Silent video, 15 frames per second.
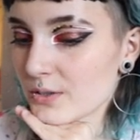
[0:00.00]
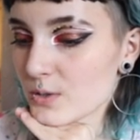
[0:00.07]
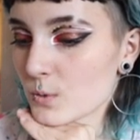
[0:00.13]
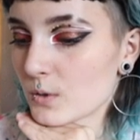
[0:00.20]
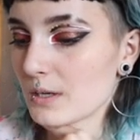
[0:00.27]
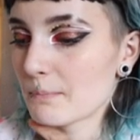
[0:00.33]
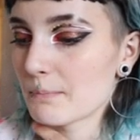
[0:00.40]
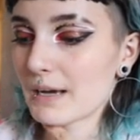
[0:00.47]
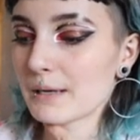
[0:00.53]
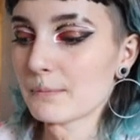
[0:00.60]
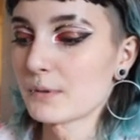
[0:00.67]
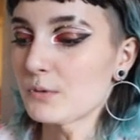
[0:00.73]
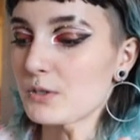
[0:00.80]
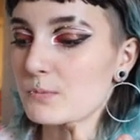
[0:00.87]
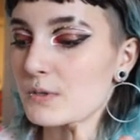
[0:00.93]
There is one in
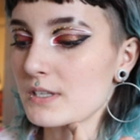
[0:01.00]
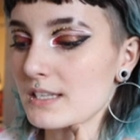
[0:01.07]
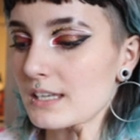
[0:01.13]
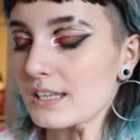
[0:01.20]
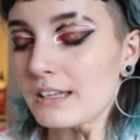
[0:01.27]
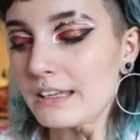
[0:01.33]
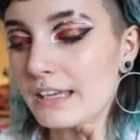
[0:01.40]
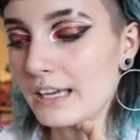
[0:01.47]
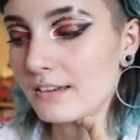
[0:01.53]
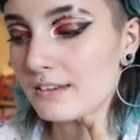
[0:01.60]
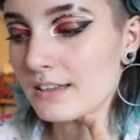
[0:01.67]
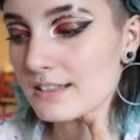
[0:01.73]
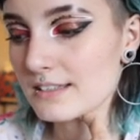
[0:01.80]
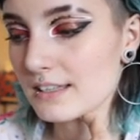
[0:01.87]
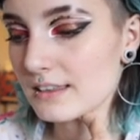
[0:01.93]
Malmö, which means I can get
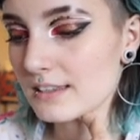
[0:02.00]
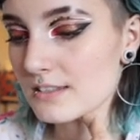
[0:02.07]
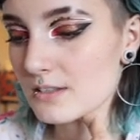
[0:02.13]
things like